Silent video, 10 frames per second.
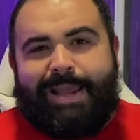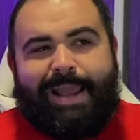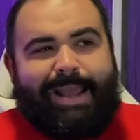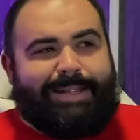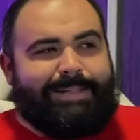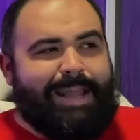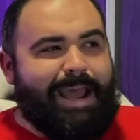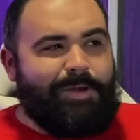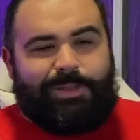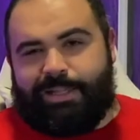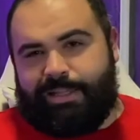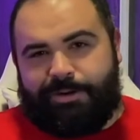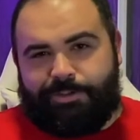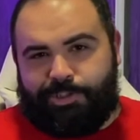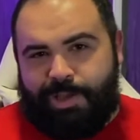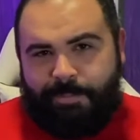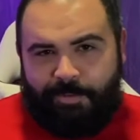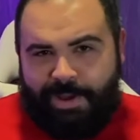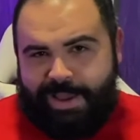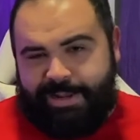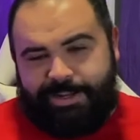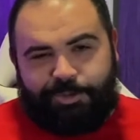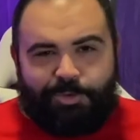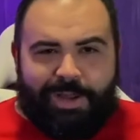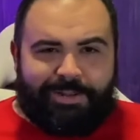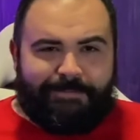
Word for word: And now that they're separated and trying